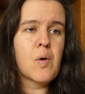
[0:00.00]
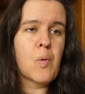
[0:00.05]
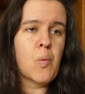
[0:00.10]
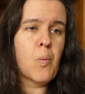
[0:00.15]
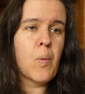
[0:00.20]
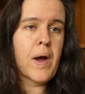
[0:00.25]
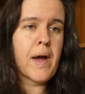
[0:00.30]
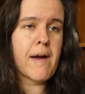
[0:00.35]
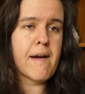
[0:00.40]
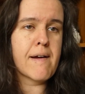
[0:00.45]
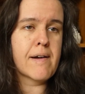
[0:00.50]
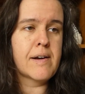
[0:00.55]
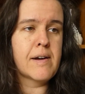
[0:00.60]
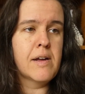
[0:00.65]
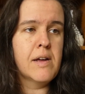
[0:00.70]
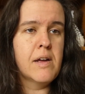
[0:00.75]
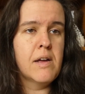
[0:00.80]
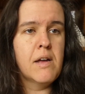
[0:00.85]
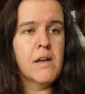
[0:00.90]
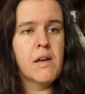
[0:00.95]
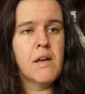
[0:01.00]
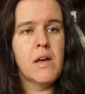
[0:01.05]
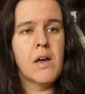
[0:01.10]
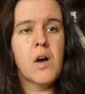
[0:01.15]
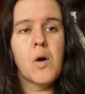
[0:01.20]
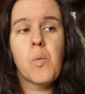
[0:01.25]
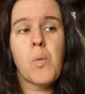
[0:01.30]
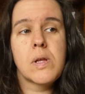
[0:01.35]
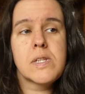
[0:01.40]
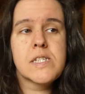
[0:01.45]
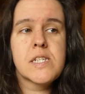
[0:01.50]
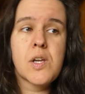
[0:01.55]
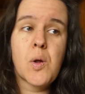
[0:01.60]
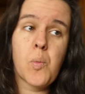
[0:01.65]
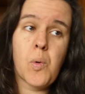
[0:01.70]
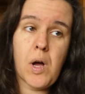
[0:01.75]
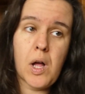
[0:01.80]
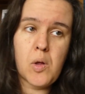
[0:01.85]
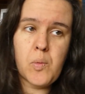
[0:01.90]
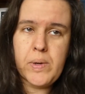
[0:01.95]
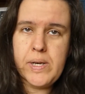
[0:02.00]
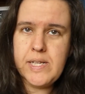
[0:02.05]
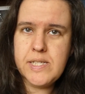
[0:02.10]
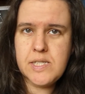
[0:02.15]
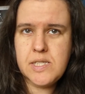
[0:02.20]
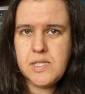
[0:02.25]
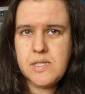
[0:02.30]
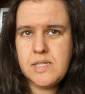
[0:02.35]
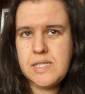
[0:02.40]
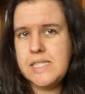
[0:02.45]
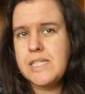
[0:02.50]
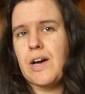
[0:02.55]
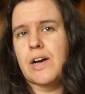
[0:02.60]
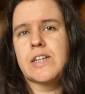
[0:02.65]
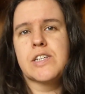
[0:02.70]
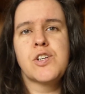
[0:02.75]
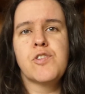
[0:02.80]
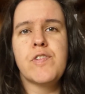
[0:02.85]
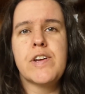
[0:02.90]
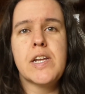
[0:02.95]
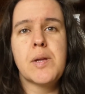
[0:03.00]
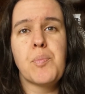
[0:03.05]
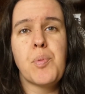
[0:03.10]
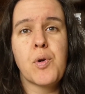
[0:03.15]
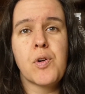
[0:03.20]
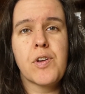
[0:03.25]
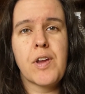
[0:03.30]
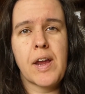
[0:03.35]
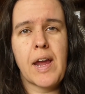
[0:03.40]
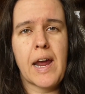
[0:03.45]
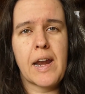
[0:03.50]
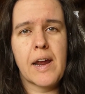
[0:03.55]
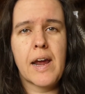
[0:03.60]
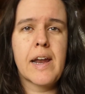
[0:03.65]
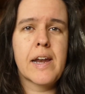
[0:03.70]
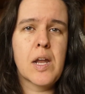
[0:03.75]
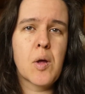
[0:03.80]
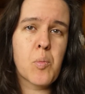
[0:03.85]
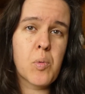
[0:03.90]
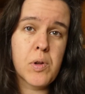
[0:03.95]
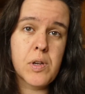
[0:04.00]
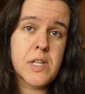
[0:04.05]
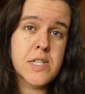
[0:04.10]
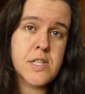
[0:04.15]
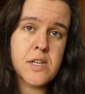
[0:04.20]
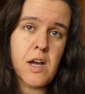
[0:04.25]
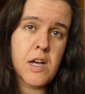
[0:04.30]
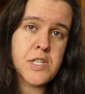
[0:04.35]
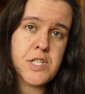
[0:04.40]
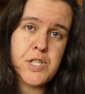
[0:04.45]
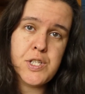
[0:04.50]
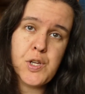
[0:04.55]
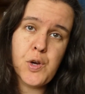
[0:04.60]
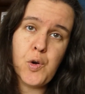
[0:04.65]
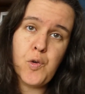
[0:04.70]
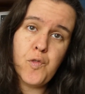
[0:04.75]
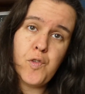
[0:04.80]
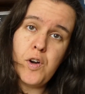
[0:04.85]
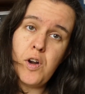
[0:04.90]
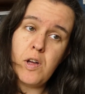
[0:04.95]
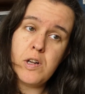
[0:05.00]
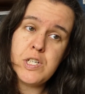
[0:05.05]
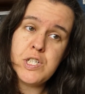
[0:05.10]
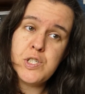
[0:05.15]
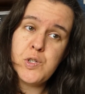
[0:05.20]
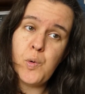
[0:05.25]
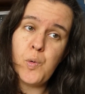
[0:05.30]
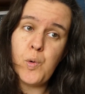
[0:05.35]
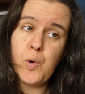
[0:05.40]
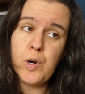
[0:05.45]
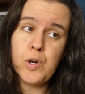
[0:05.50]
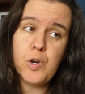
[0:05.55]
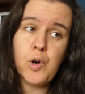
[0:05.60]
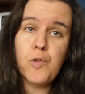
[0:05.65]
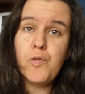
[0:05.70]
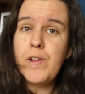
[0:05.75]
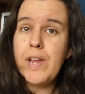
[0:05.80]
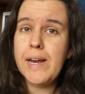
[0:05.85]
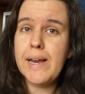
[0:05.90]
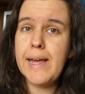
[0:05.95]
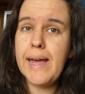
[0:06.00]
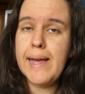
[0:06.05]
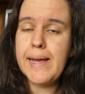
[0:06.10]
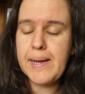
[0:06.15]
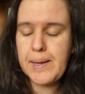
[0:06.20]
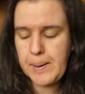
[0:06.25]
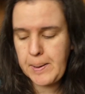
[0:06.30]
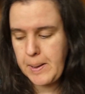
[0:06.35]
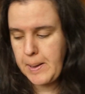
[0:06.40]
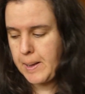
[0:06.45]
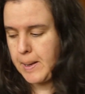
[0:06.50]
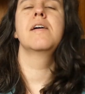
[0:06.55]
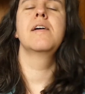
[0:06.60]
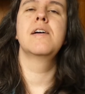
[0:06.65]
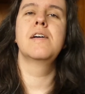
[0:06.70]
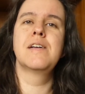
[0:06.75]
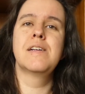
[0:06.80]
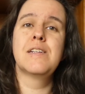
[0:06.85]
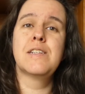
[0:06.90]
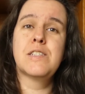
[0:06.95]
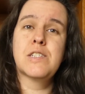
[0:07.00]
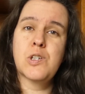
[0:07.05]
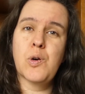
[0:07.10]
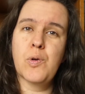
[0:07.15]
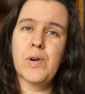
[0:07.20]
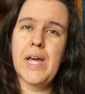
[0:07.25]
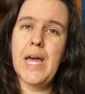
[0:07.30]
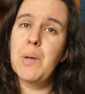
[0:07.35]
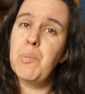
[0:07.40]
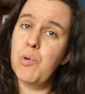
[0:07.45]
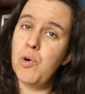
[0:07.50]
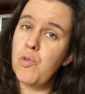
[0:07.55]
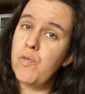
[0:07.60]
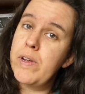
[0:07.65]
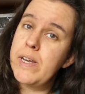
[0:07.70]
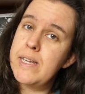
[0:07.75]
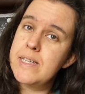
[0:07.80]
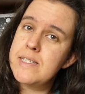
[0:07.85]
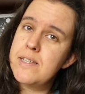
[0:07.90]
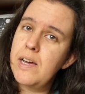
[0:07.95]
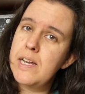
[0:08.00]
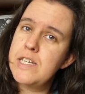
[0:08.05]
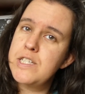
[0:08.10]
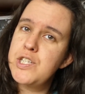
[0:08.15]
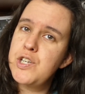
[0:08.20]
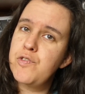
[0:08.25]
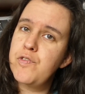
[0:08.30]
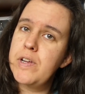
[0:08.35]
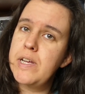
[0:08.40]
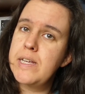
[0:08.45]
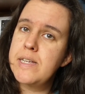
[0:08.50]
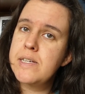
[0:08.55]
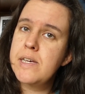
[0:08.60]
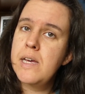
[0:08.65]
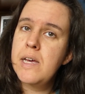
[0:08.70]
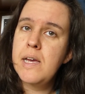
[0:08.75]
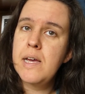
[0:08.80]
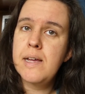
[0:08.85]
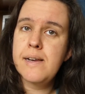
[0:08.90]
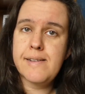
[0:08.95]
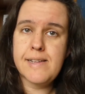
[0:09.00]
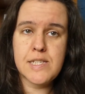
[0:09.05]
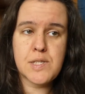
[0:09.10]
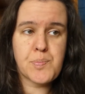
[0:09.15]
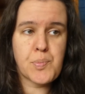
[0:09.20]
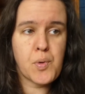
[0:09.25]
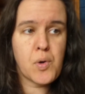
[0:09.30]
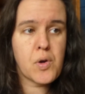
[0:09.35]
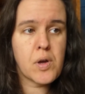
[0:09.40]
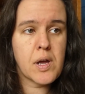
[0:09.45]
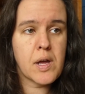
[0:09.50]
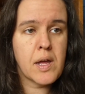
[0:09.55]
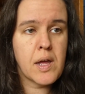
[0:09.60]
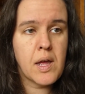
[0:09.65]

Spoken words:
where once in a while we decide to read a book together and then we'll discuss it over lunch or coffee and cake. So in April we decided to read this book.